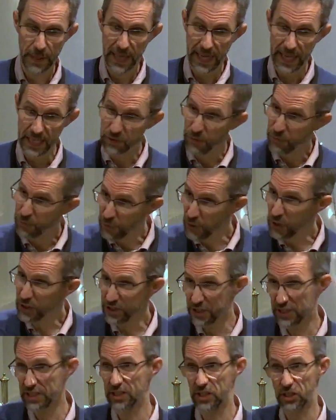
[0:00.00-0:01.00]
his
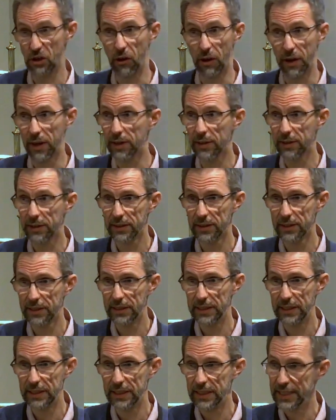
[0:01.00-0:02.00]
first desire
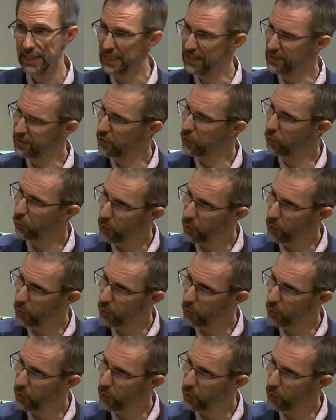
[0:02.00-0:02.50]
is that